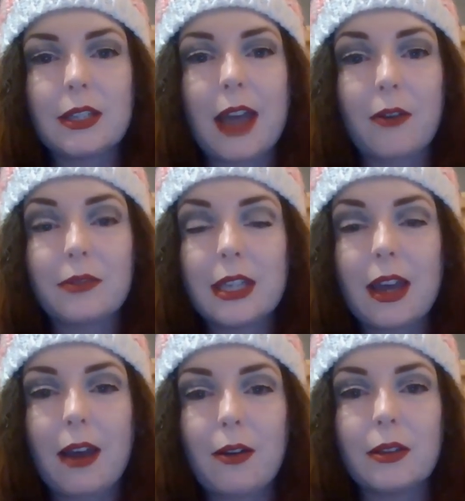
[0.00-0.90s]

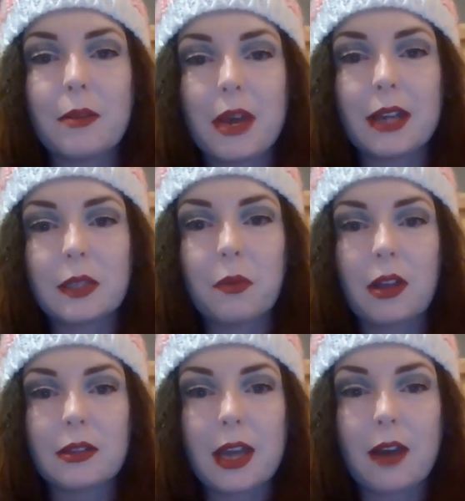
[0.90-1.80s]
downtown in my
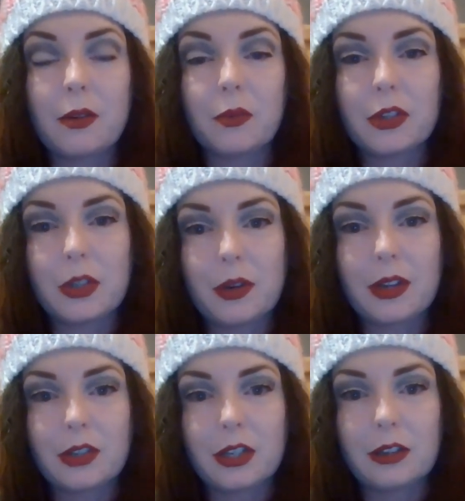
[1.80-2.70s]
small town and we're doing
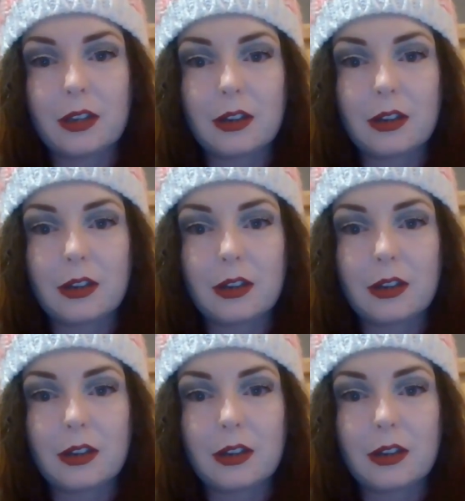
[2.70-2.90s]
a chili